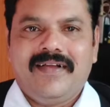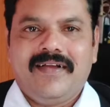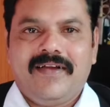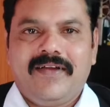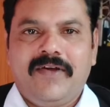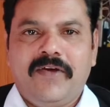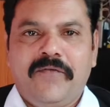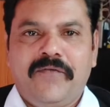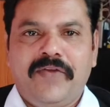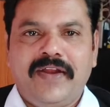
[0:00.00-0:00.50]

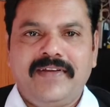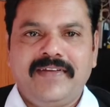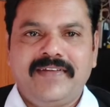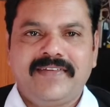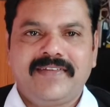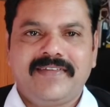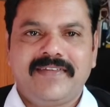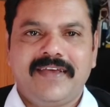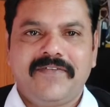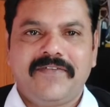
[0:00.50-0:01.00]
Hello
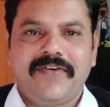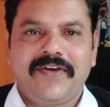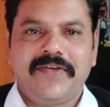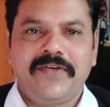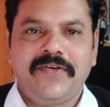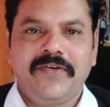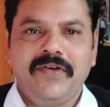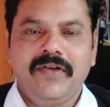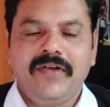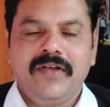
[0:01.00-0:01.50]
friends, how are
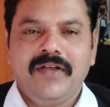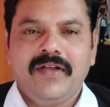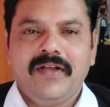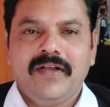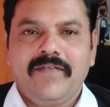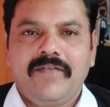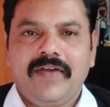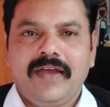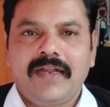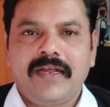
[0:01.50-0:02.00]
you?
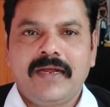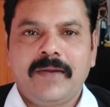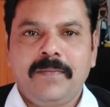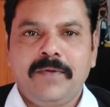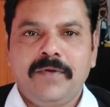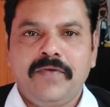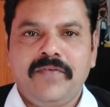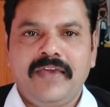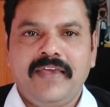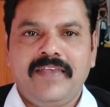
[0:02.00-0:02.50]
Welcome
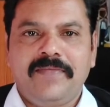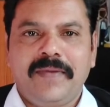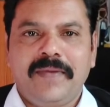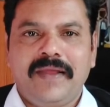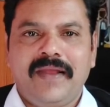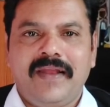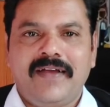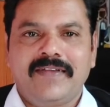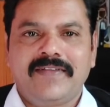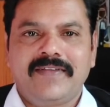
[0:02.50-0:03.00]
to
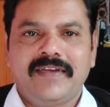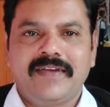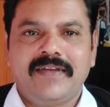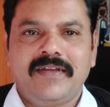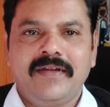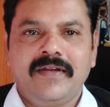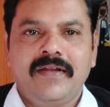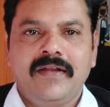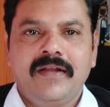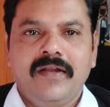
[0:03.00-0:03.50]
VSP Law
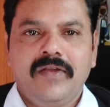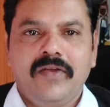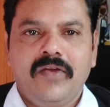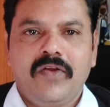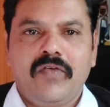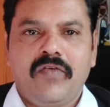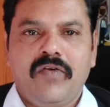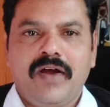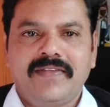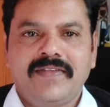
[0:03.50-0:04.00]
channel. You
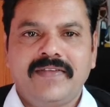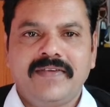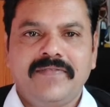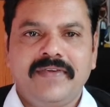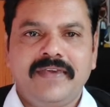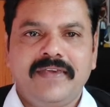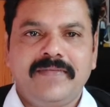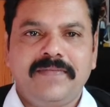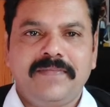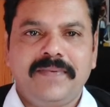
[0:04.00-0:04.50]
are watching
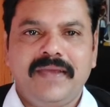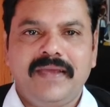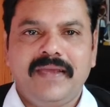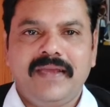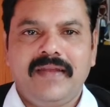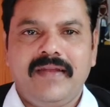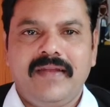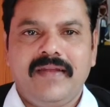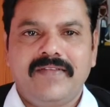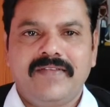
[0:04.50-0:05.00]

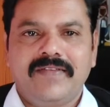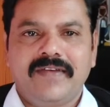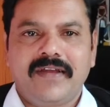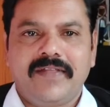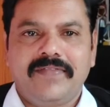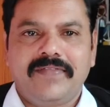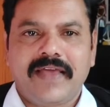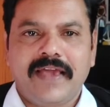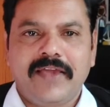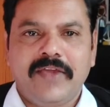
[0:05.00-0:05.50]
VSP Law
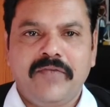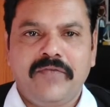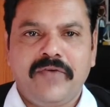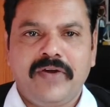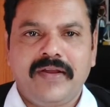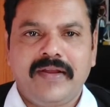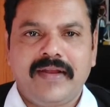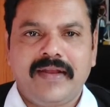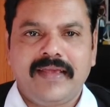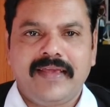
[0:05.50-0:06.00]
channel. Thank you
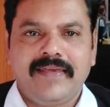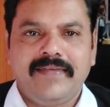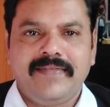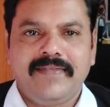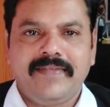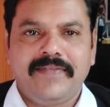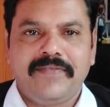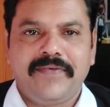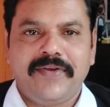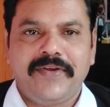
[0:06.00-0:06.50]
for clicking
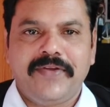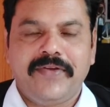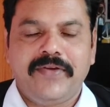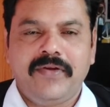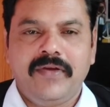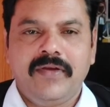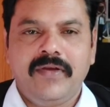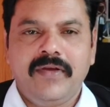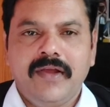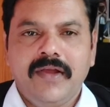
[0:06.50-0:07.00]
this
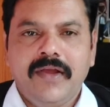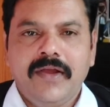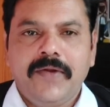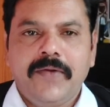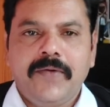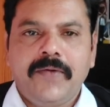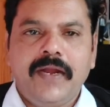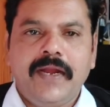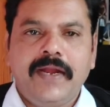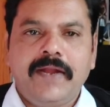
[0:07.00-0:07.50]
video.
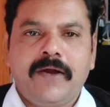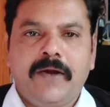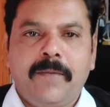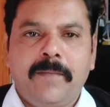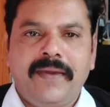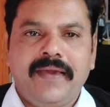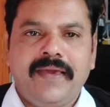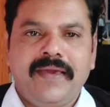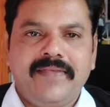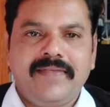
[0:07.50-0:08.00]
Today
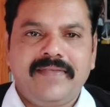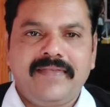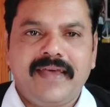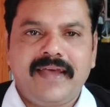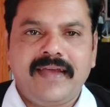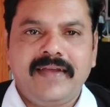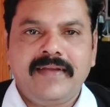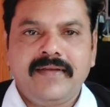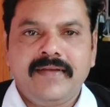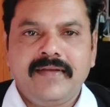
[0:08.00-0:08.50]
topic is
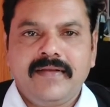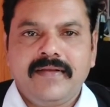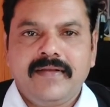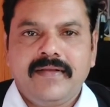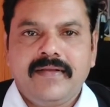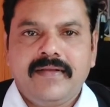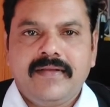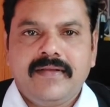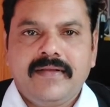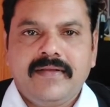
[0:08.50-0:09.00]
that
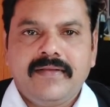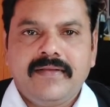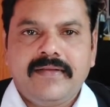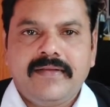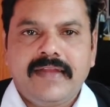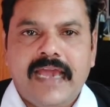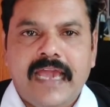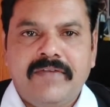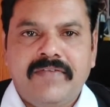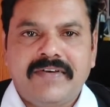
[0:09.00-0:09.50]

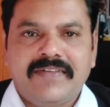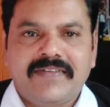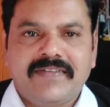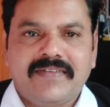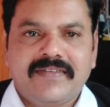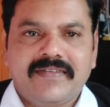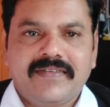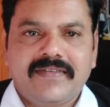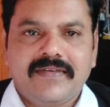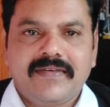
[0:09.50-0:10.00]

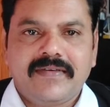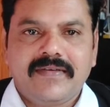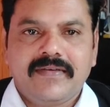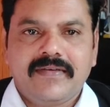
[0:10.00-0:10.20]
divorce.